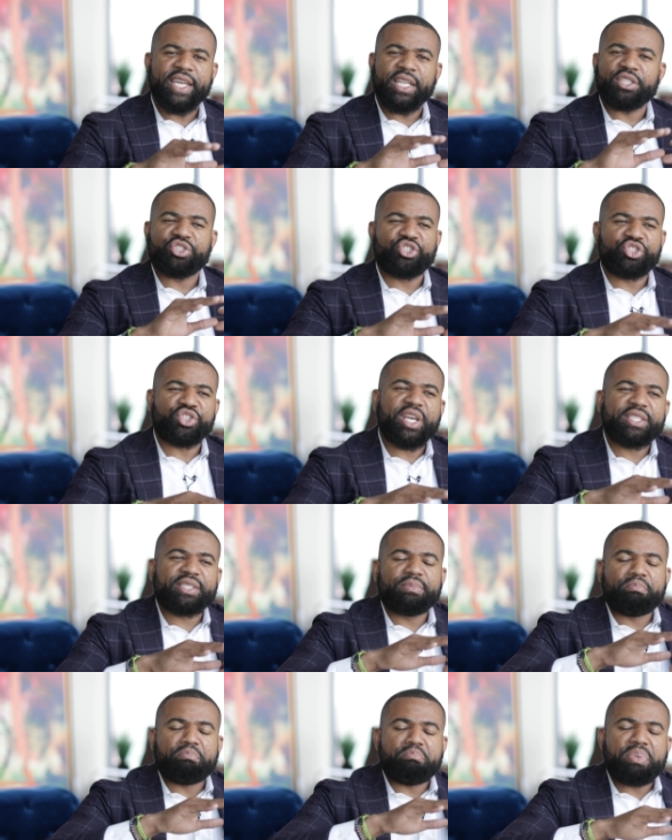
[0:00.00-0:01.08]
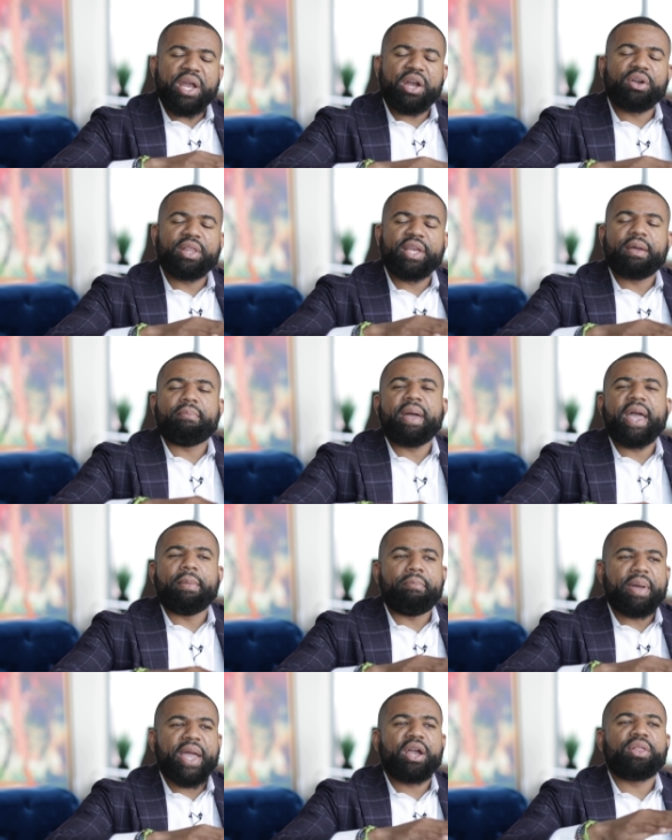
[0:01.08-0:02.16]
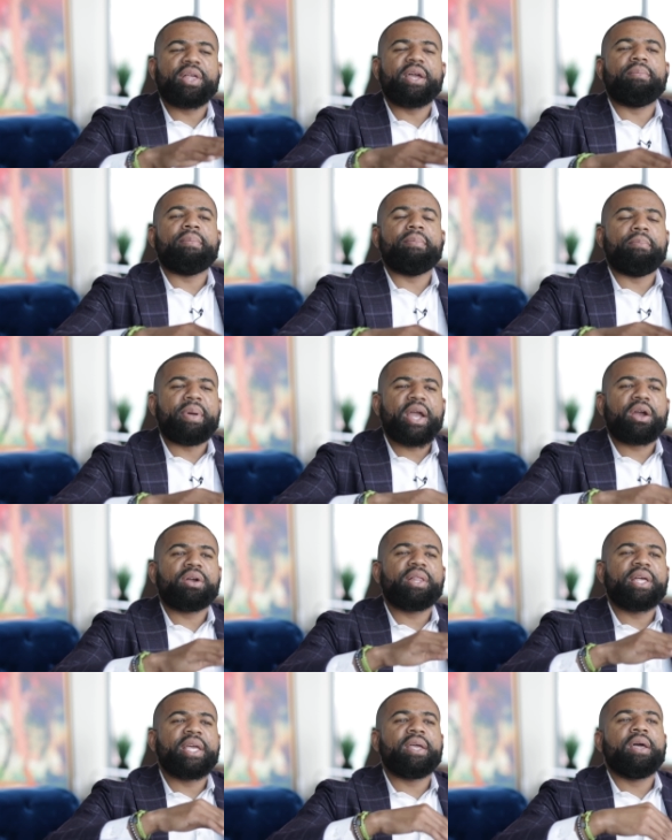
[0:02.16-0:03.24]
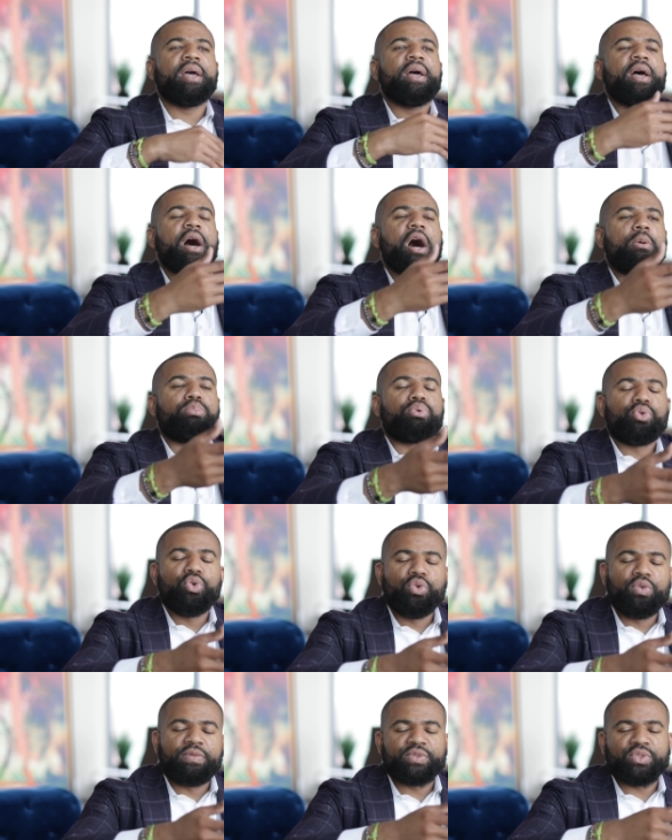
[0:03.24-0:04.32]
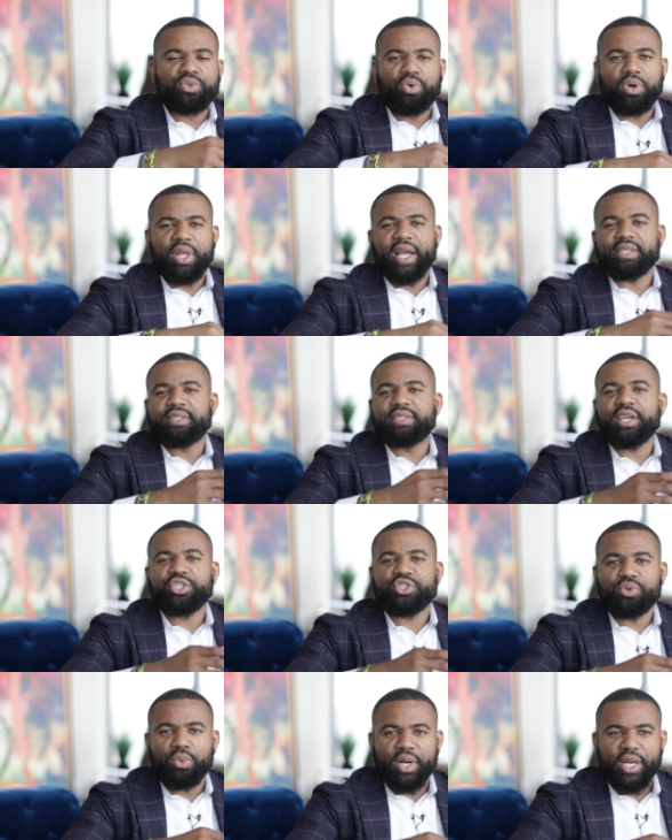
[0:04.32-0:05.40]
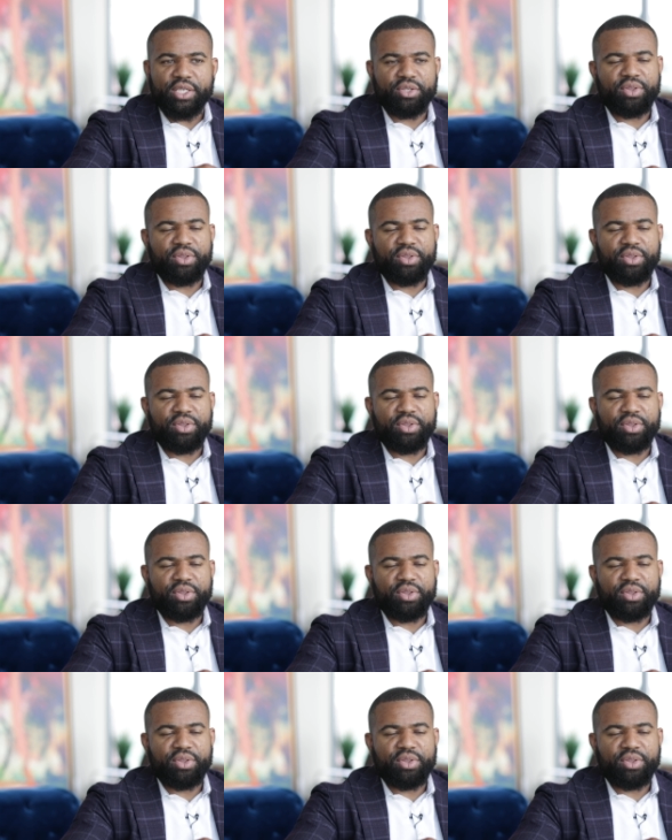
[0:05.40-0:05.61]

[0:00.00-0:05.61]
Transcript: get just barely approved score, like a 620.